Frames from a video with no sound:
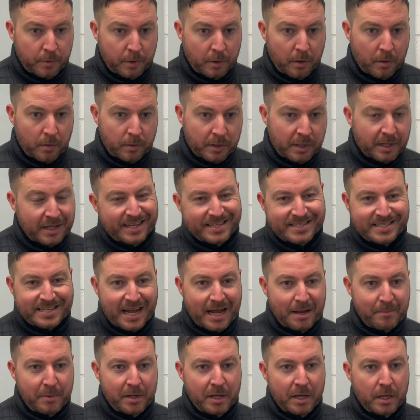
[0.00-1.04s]
You know, this
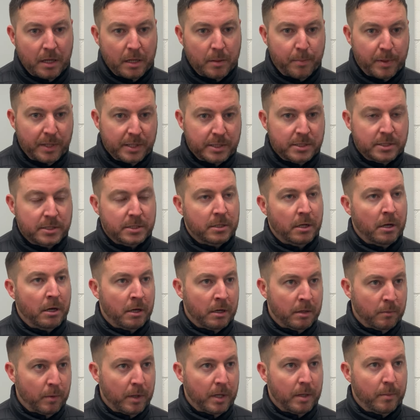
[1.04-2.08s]
time of year the pitches turn
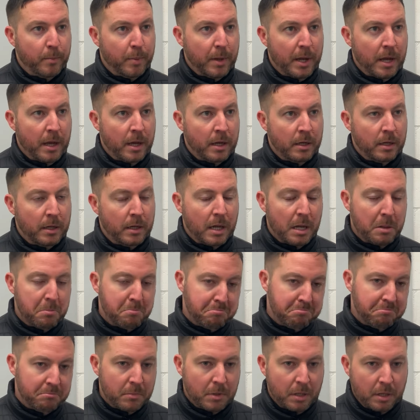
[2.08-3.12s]
a wee bit and
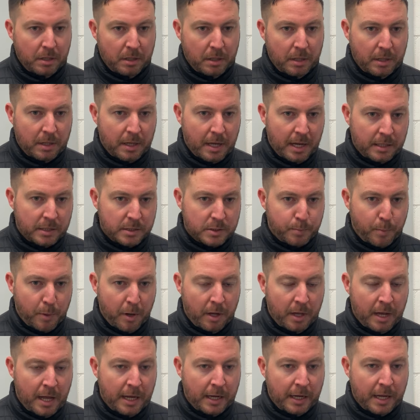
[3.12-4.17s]
it can
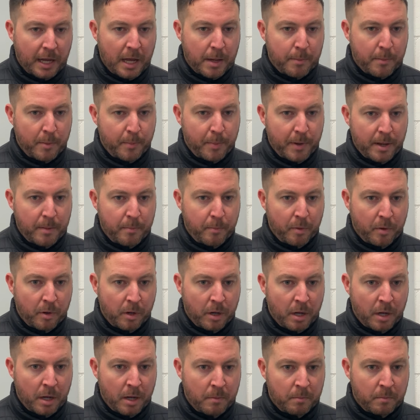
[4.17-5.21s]
spoil our game a bit, but
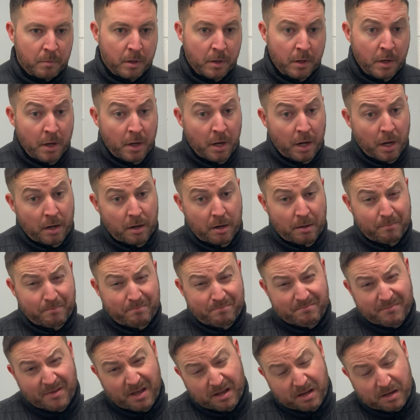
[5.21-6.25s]

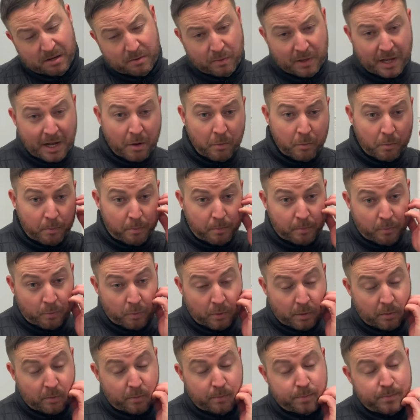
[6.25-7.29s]

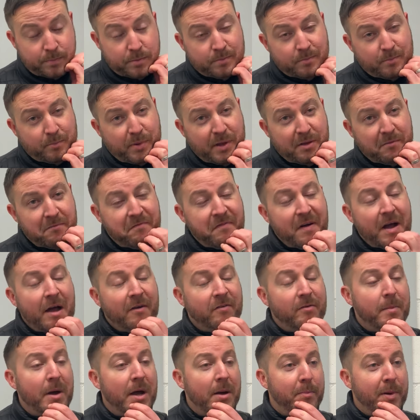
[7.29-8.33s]
without being far
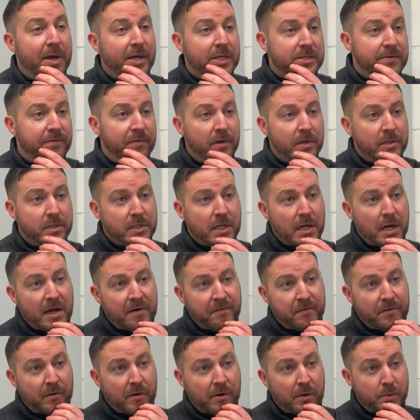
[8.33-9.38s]
from our best first half,
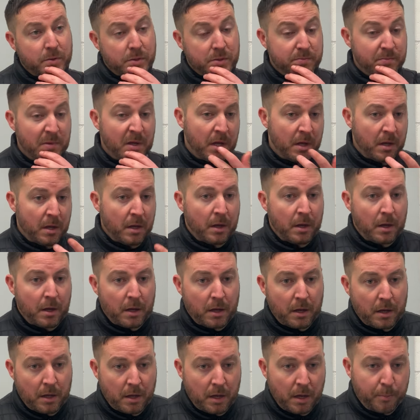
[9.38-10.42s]
I thought it was
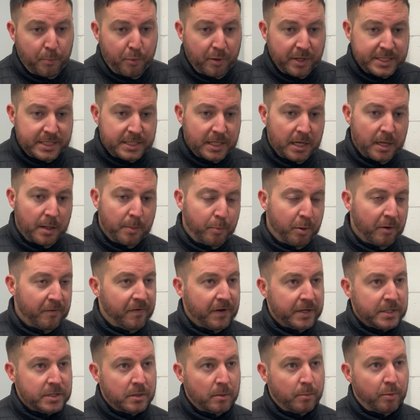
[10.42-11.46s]
a pretty
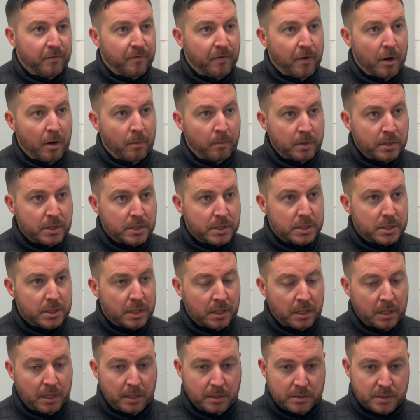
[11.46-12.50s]
professional performance.
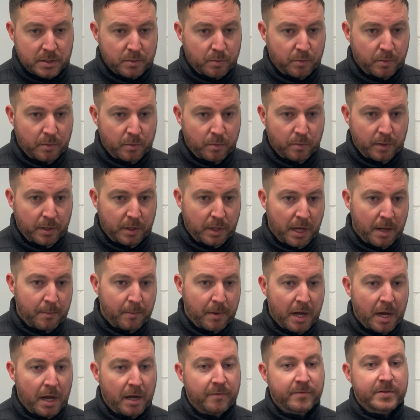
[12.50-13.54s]
And like, yeah. So we came
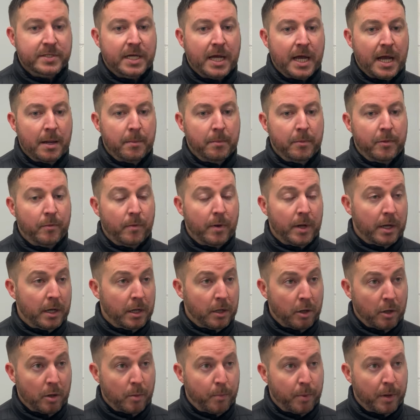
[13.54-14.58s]
at half time
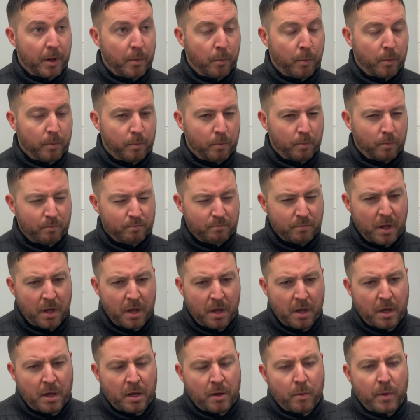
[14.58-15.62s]
3-0 up, and
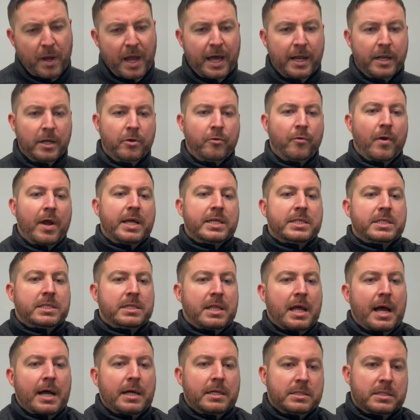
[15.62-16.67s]
we had addressed
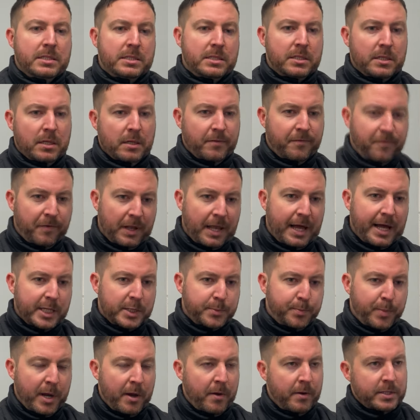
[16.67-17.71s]
that for large
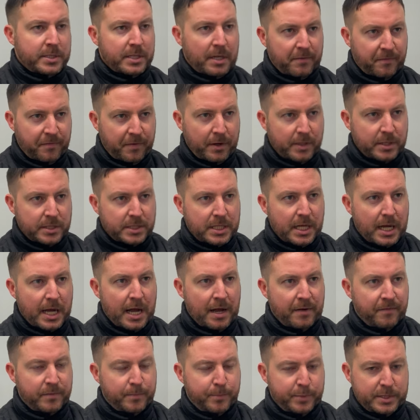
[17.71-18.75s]
periods that first
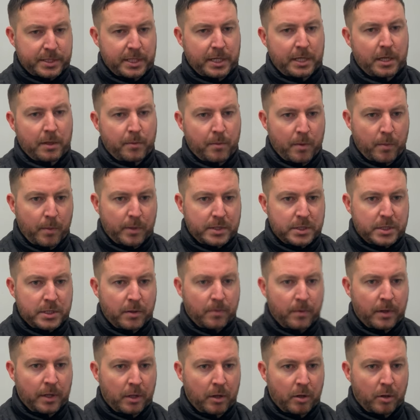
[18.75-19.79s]
half, particularly when we went
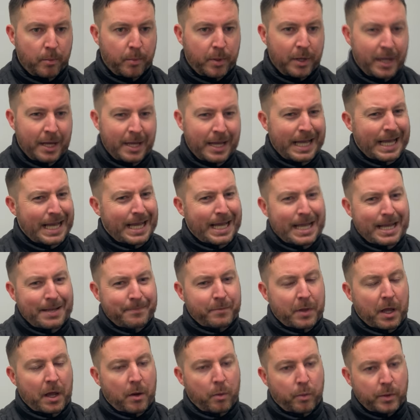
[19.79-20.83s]
2-0 up.
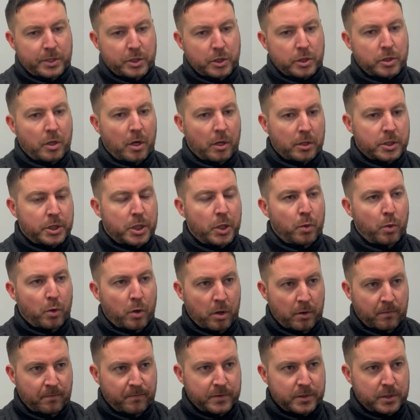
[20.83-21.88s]
We just got too
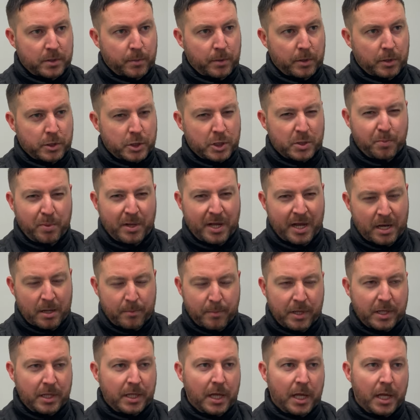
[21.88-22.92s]
comfortable, just playing a
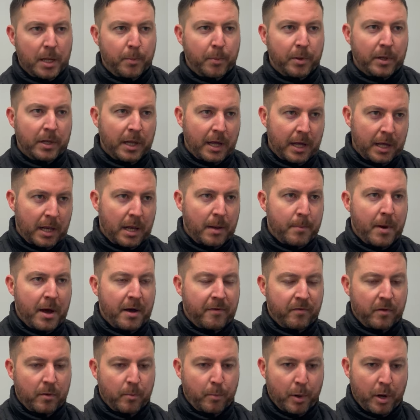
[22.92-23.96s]
bit deep and letting them
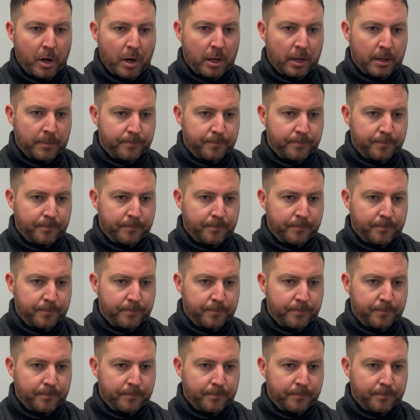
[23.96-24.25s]
have the ball.